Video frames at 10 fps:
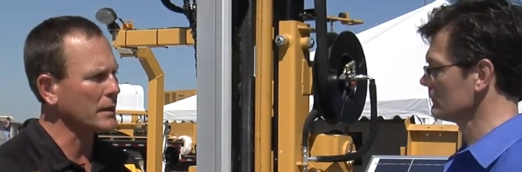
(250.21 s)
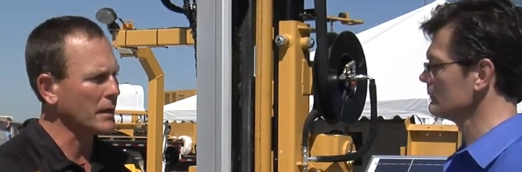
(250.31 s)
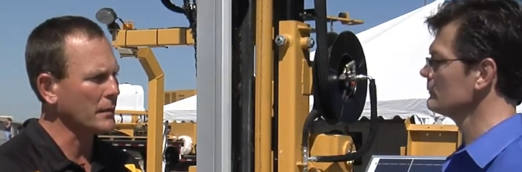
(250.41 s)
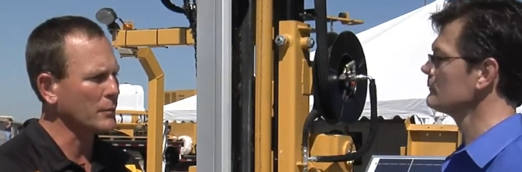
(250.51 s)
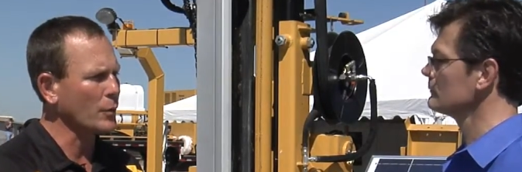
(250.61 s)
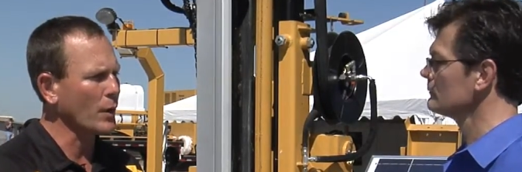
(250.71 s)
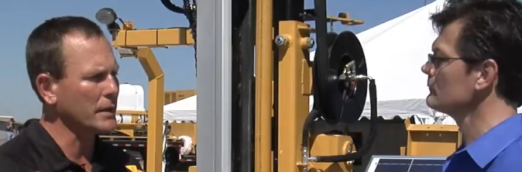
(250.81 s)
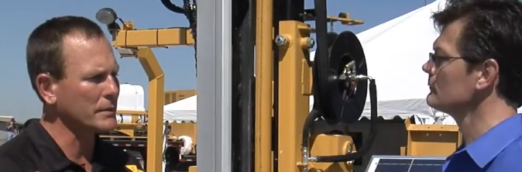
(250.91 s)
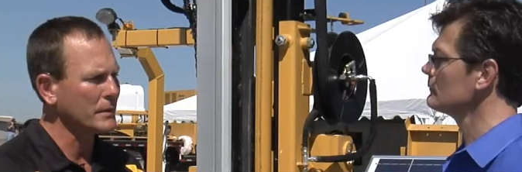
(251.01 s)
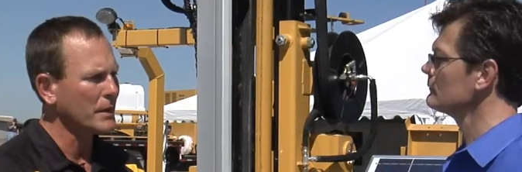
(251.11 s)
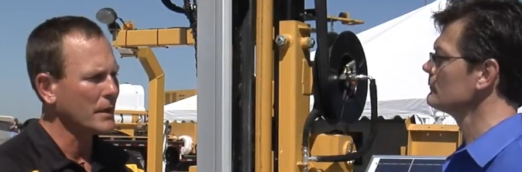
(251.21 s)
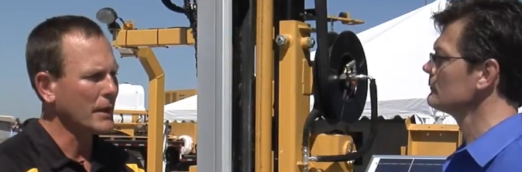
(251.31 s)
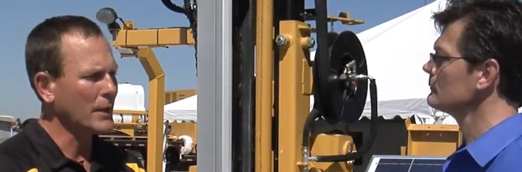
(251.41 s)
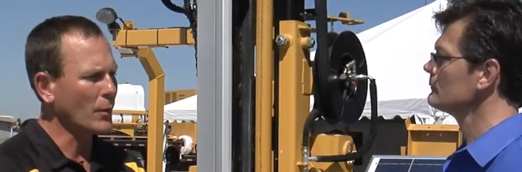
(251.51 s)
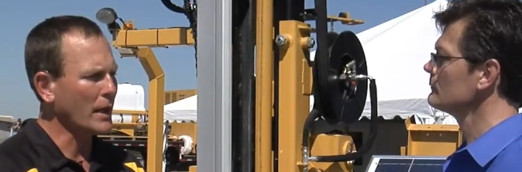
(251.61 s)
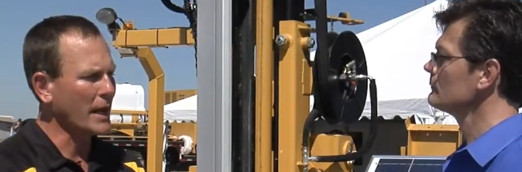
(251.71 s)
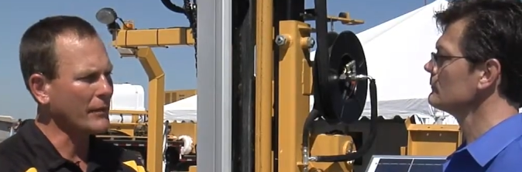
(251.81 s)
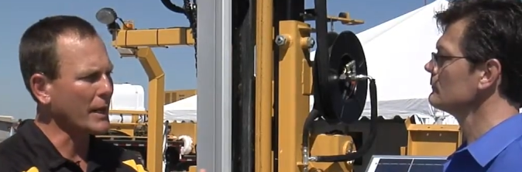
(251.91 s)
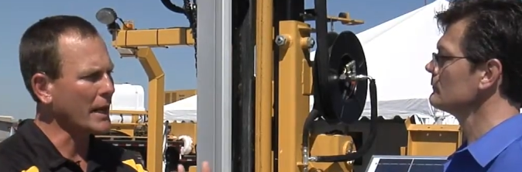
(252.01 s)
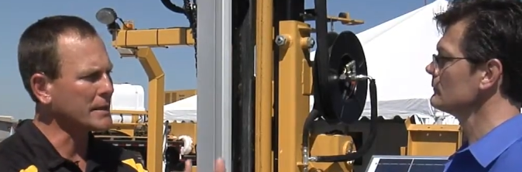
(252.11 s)
Speaker 1: Um, we want they don't want to
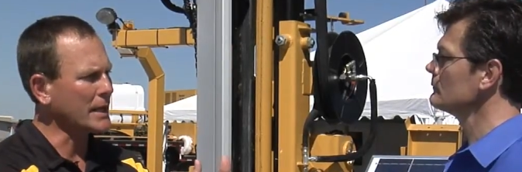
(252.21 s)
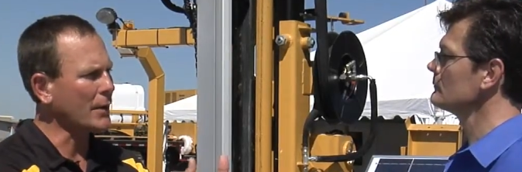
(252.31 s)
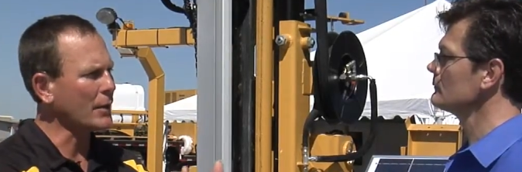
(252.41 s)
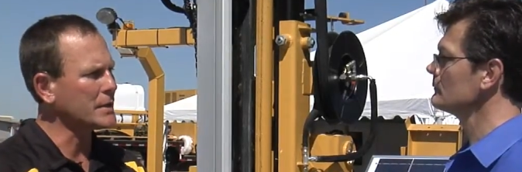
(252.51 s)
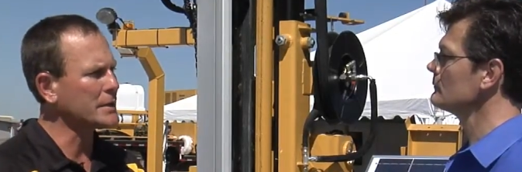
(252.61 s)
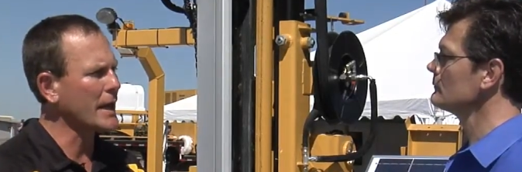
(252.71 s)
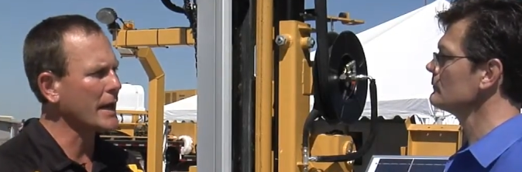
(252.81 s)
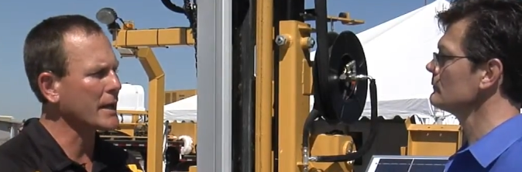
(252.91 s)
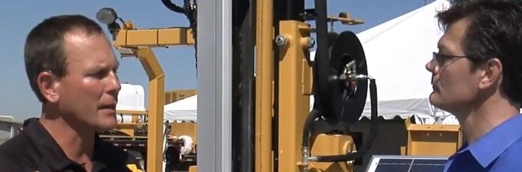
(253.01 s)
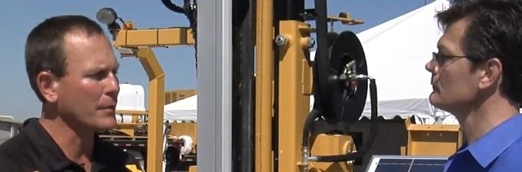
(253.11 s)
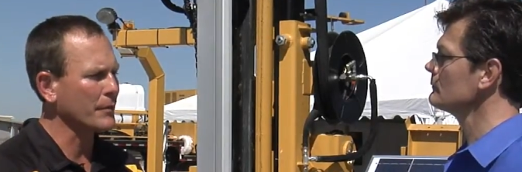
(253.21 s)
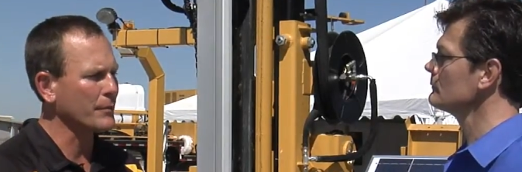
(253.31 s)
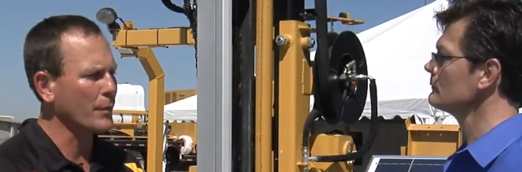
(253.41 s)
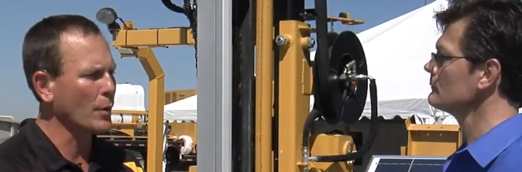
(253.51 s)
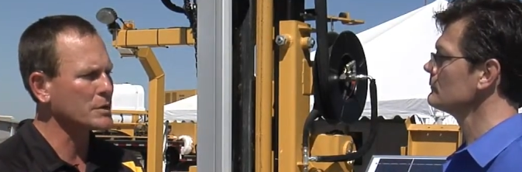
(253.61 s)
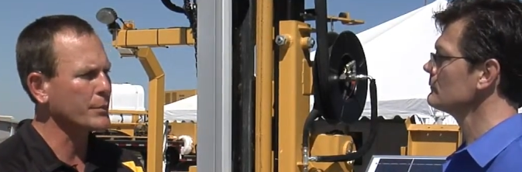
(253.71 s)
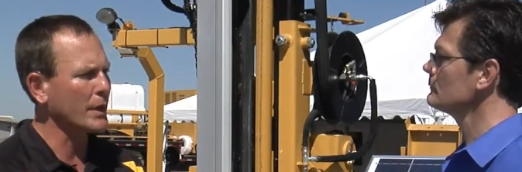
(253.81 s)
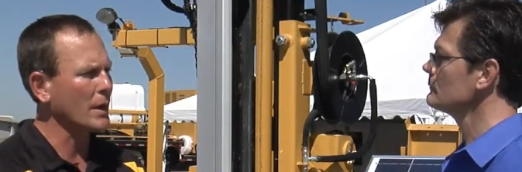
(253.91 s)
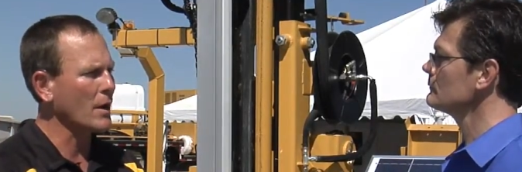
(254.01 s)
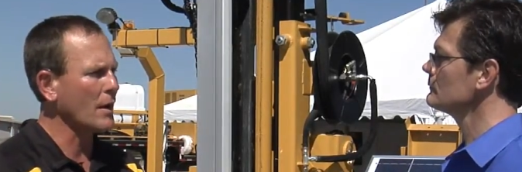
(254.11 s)
have a lot of tolerance stack up of posts
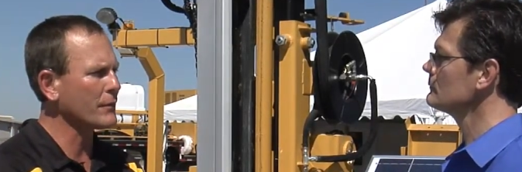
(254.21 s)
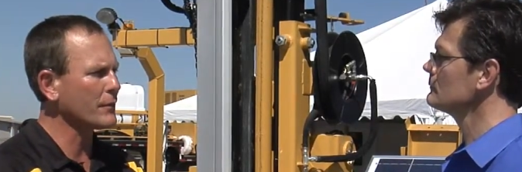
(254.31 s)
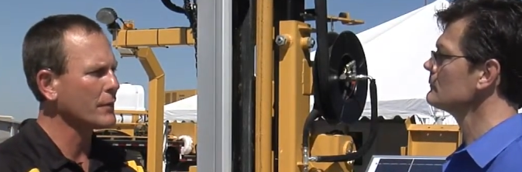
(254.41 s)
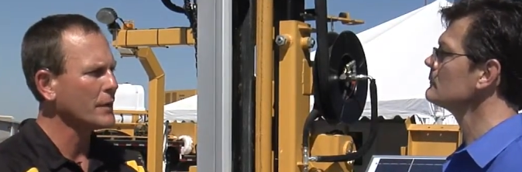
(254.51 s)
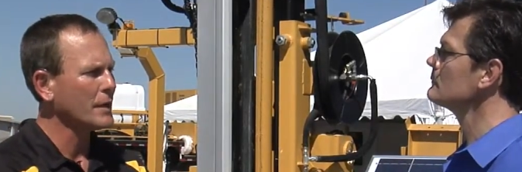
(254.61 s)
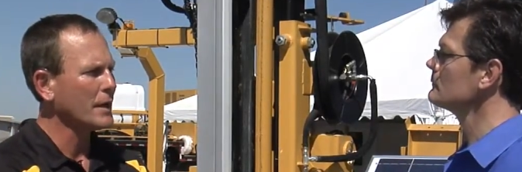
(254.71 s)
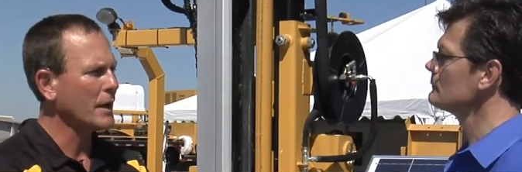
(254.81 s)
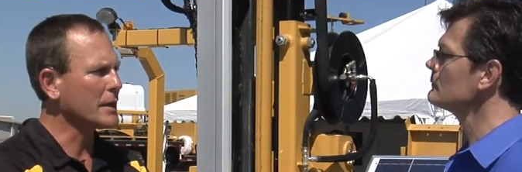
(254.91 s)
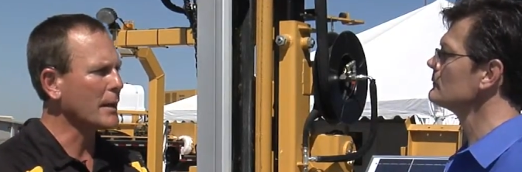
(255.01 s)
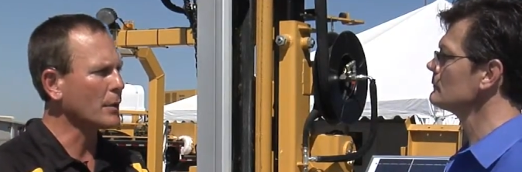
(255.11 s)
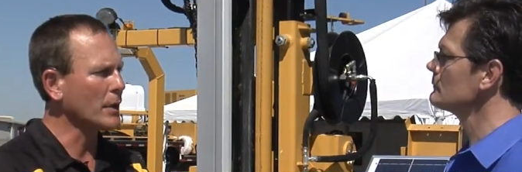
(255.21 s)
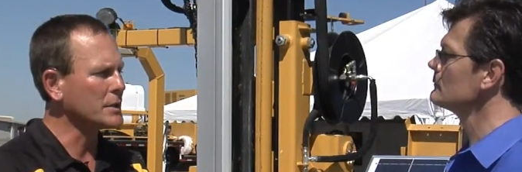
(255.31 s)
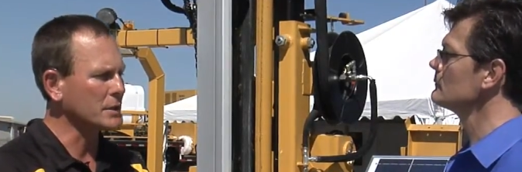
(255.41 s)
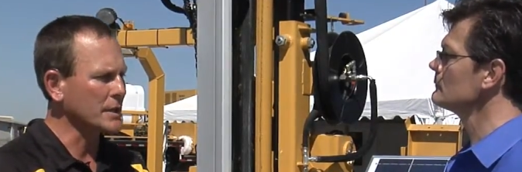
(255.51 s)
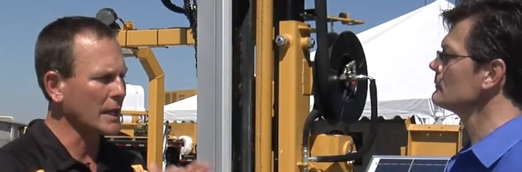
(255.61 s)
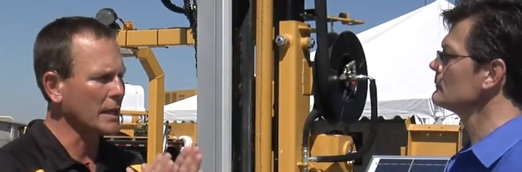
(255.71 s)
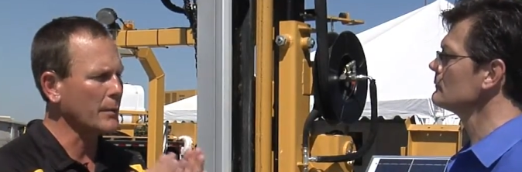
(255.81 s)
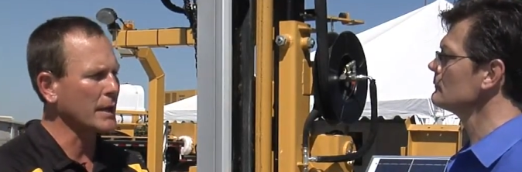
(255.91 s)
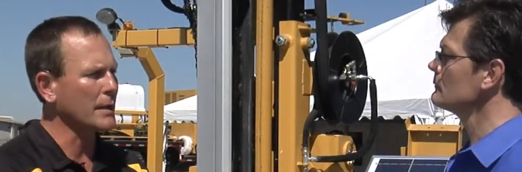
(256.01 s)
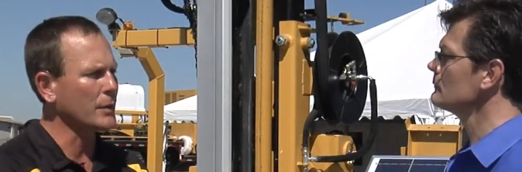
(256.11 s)
being off a couple inches. They need to
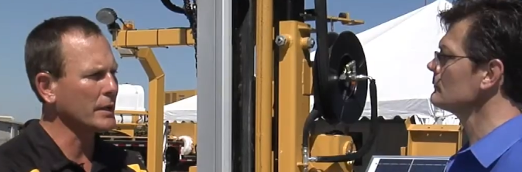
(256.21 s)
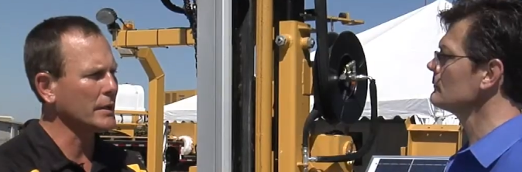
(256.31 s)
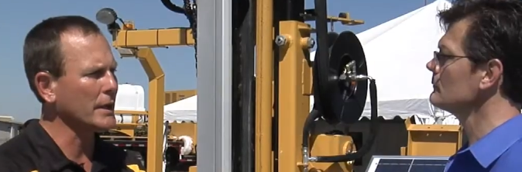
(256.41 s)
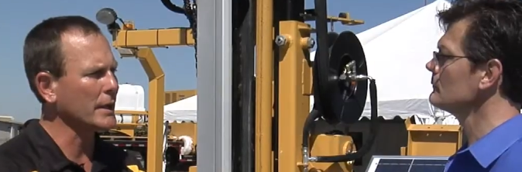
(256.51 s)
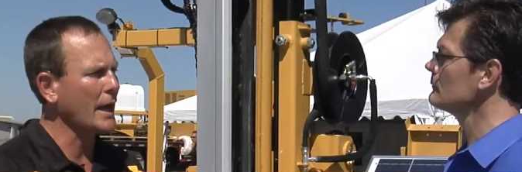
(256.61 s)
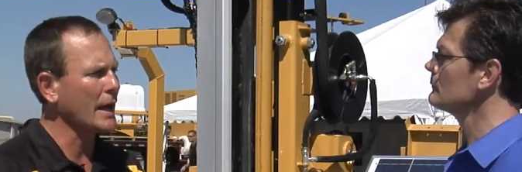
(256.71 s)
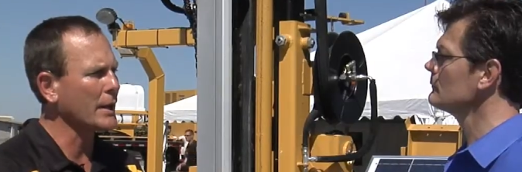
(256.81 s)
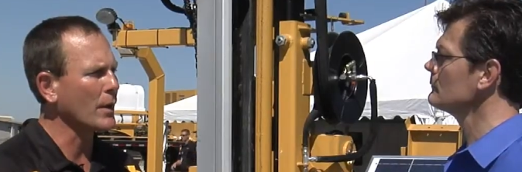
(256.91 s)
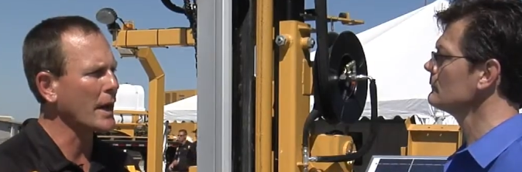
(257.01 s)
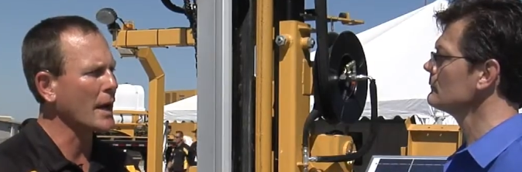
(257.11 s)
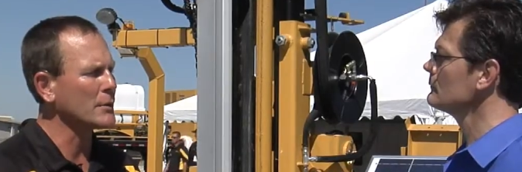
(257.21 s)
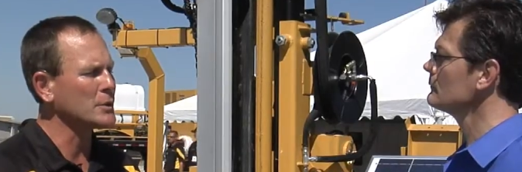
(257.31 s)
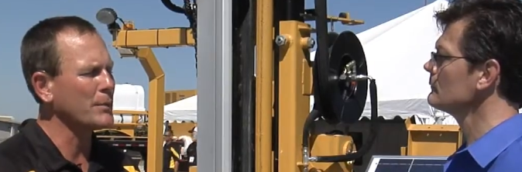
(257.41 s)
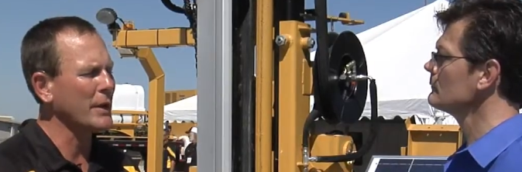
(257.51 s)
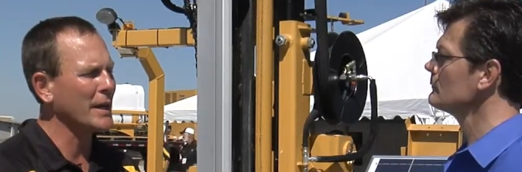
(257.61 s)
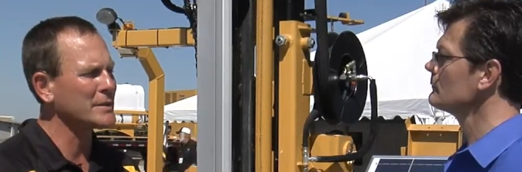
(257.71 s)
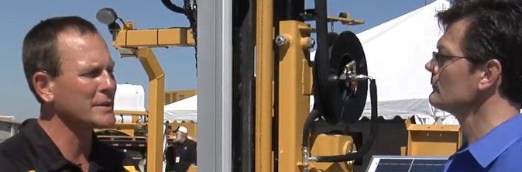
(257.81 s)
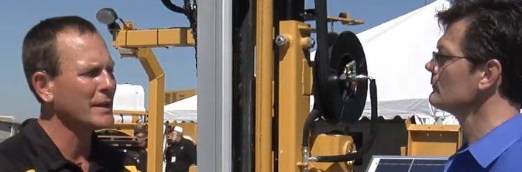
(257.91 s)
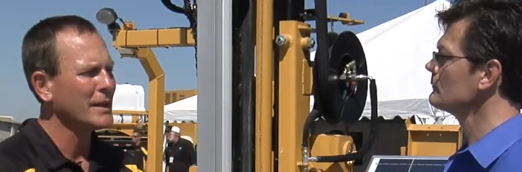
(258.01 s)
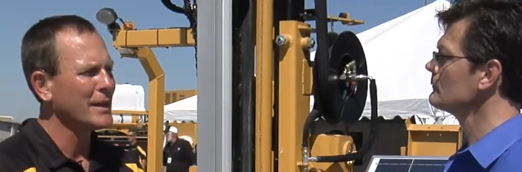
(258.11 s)
be completely in line. And right now, GPS,